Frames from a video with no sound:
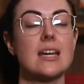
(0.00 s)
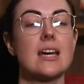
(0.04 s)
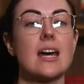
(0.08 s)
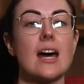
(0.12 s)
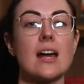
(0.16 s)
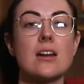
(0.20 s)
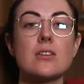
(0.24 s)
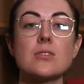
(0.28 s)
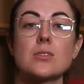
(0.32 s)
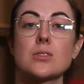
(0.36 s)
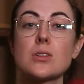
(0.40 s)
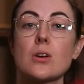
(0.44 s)

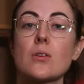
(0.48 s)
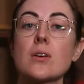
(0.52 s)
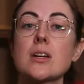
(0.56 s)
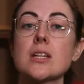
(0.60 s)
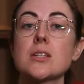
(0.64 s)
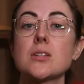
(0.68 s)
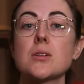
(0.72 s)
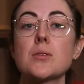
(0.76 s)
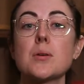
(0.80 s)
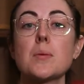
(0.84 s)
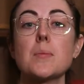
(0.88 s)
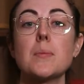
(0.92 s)
and who's going
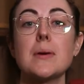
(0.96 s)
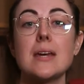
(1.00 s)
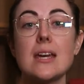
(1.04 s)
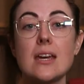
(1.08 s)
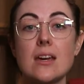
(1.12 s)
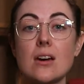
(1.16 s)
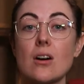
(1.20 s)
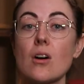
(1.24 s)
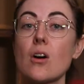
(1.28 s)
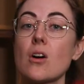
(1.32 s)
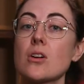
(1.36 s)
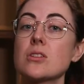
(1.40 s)
to
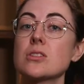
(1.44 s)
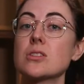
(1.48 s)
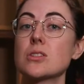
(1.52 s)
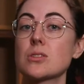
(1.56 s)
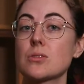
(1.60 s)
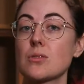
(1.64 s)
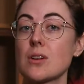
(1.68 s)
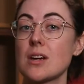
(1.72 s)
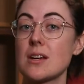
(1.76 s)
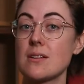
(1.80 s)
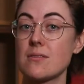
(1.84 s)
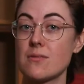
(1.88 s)
appear on
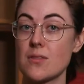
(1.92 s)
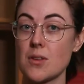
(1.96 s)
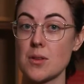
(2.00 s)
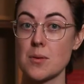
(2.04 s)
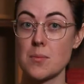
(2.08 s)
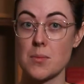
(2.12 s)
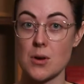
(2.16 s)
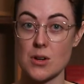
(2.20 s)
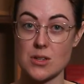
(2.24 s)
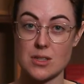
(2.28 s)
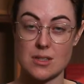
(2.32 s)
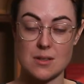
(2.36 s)
screen for the
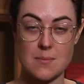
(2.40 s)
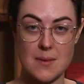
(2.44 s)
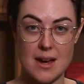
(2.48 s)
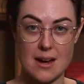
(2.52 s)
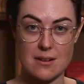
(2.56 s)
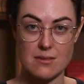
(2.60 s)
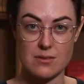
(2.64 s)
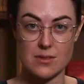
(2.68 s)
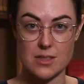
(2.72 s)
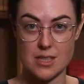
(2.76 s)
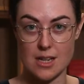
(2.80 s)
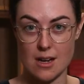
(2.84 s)
most amount
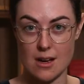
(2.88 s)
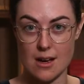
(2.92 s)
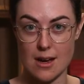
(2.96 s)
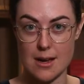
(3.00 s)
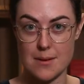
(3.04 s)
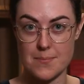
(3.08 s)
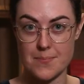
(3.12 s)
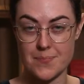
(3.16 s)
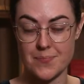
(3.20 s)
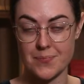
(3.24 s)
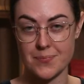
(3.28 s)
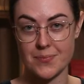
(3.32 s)
of
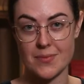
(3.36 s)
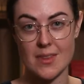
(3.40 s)
time.